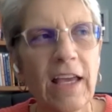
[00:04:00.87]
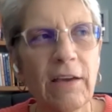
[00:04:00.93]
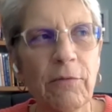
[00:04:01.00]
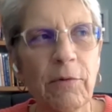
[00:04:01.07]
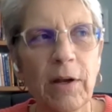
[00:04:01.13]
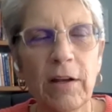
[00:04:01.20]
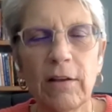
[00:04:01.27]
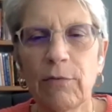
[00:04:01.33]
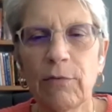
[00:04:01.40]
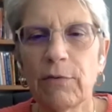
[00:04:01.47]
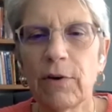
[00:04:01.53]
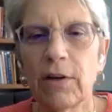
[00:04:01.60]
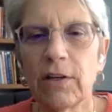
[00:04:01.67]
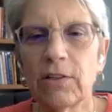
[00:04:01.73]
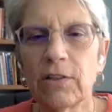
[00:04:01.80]
he went in the
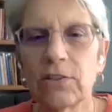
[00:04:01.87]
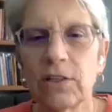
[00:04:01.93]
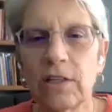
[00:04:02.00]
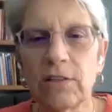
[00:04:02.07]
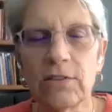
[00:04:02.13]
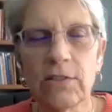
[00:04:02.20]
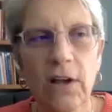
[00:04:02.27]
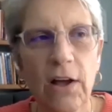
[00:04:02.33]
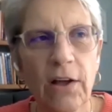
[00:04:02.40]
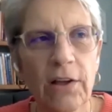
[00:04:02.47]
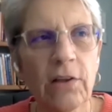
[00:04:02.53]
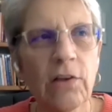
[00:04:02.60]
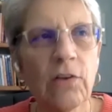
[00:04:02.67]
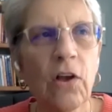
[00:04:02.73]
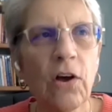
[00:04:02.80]
fridge, he
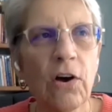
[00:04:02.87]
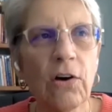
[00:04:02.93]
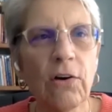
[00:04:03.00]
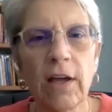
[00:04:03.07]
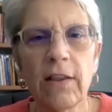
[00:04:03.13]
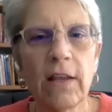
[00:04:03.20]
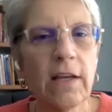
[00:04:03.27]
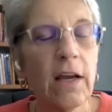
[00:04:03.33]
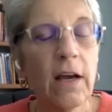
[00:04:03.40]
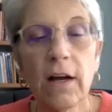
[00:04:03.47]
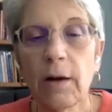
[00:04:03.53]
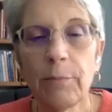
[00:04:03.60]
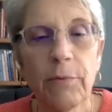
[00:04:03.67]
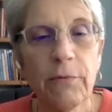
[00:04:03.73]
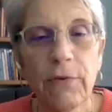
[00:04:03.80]
goes, "Oh," and then he
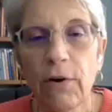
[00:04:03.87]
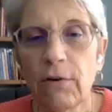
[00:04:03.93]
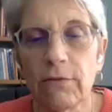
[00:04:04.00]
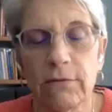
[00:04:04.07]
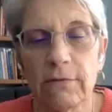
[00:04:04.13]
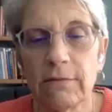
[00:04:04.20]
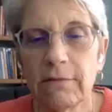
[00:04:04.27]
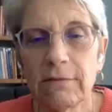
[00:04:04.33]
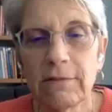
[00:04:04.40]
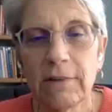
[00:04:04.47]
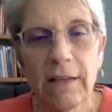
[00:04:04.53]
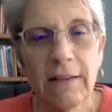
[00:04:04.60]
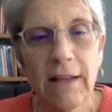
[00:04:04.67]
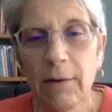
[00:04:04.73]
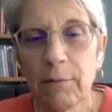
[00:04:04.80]
hung up the phone,
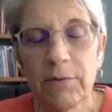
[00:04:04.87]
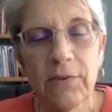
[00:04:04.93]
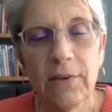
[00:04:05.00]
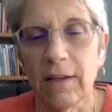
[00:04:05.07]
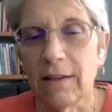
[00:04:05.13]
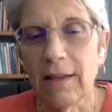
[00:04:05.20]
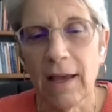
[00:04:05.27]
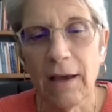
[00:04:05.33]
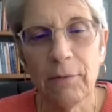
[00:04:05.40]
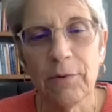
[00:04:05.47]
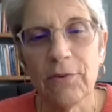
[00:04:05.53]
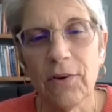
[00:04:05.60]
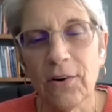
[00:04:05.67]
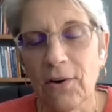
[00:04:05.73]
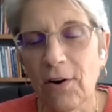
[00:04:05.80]
and that was it. That
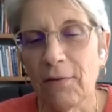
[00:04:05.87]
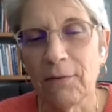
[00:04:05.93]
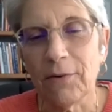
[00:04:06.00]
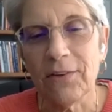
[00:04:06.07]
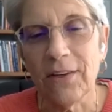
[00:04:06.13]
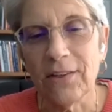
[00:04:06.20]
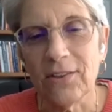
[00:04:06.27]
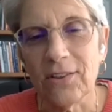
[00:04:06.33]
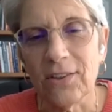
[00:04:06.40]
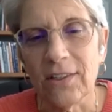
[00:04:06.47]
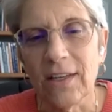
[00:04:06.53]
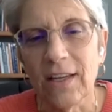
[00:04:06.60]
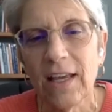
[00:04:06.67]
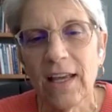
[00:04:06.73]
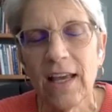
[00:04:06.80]
was our conversation.
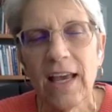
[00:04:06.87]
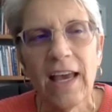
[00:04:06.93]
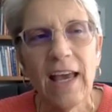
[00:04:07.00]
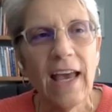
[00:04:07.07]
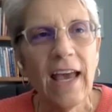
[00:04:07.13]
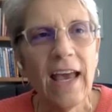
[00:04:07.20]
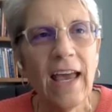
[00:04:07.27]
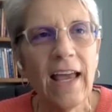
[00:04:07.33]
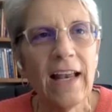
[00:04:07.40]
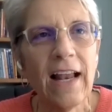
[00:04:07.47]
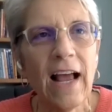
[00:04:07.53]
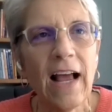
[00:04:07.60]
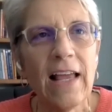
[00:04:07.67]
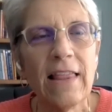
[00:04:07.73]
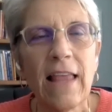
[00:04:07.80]

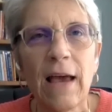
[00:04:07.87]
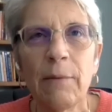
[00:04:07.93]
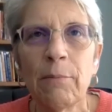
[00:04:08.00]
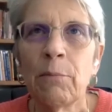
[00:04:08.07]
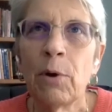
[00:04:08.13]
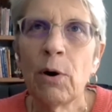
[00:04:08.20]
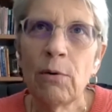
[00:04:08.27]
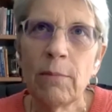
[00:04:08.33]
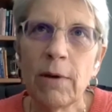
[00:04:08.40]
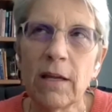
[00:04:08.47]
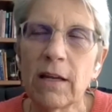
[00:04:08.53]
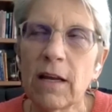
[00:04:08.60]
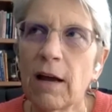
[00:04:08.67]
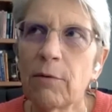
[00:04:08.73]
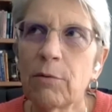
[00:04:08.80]
And in that
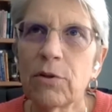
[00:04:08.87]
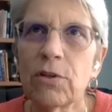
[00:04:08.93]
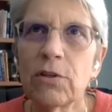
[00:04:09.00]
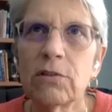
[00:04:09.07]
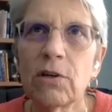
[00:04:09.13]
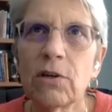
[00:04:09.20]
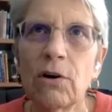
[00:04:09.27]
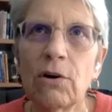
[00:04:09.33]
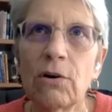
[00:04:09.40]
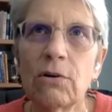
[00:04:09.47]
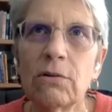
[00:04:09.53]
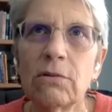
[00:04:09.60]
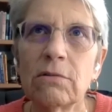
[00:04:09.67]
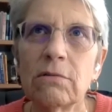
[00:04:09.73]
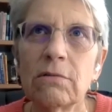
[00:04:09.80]
moment, I was
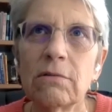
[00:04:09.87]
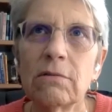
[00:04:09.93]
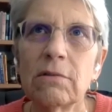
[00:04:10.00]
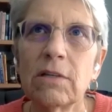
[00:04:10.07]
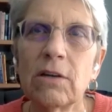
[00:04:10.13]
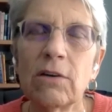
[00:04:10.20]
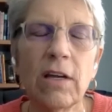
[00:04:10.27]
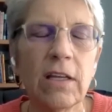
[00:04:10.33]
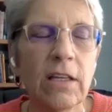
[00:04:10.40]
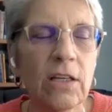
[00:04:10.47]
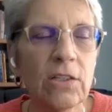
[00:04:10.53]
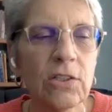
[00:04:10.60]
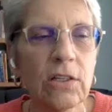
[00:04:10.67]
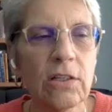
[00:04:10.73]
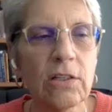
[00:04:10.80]
so,
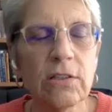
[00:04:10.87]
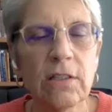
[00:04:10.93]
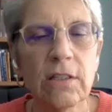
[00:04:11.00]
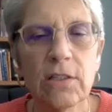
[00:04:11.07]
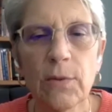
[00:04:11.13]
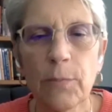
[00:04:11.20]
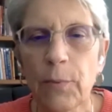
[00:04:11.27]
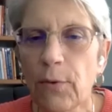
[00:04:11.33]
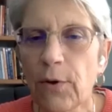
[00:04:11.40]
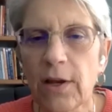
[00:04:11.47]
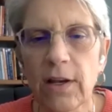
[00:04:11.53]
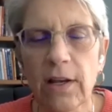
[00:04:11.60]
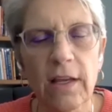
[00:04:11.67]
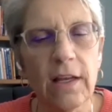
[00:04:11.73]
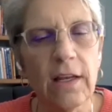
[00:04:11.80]
initially
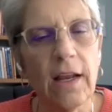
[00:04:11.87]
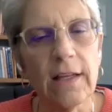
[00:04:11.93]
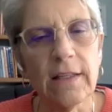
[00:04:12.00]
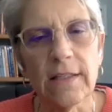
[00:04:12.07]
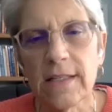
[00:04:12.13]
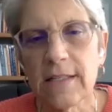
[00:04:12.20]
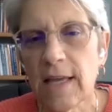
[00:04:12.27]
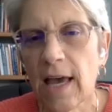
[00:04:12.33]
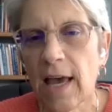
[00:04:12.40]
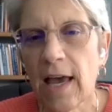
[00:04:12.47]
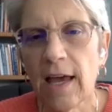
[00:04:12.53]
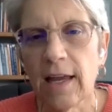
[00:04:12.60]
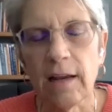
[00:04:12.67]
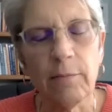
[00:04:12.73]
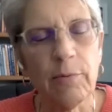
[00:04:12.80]
disappointed and
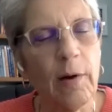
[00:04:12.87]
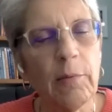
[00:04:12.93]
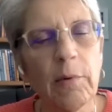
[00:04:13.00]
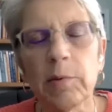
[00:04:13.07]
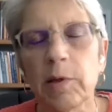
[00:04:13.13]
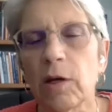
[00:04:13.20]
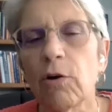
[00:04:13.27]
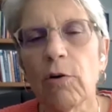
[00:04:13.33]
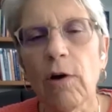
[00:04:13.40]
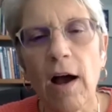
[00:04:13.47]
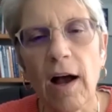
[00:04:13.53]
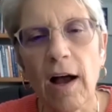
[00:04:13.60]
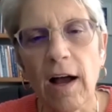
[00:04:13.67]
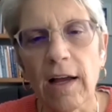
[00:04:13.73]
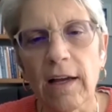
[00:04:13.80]
sad. I probably
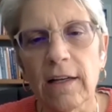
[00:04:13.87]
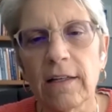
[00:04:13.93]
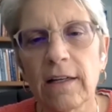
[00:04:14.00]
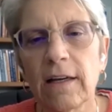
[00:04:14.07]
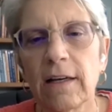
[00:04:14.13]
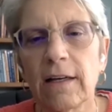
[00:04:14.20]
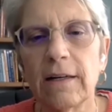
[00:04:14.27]
cried.